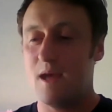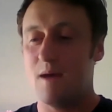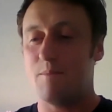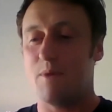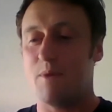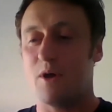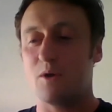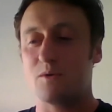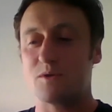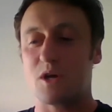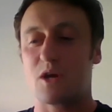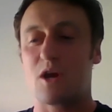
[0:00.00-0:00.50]

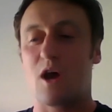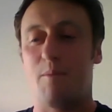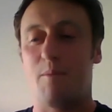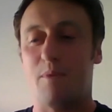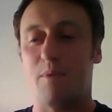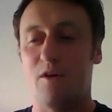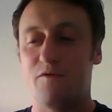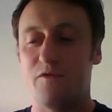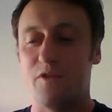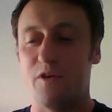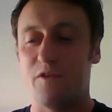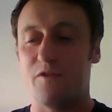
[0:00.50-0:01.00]
But there was a
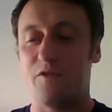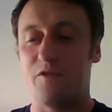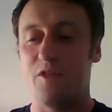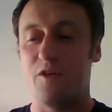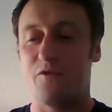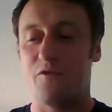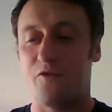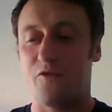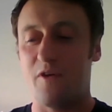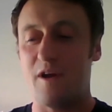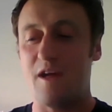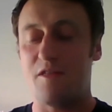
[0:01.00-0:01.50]
couple of
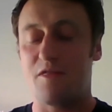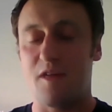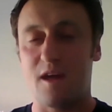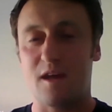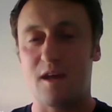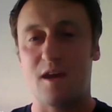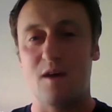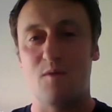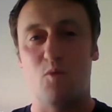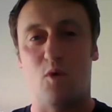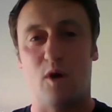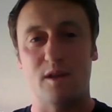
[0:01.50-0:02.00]
the free
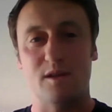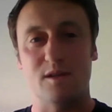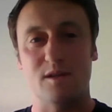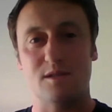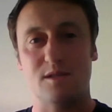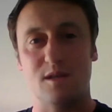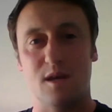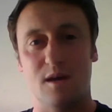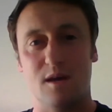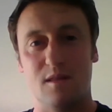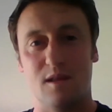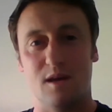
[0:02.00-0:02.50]
thinking ones
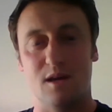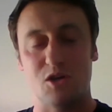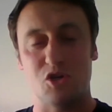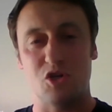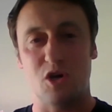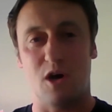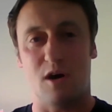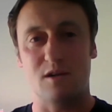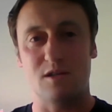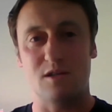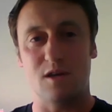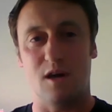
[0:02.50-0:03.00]
that
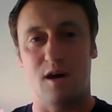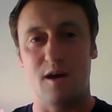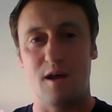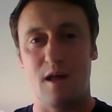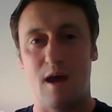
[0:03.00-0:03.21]
chucked out,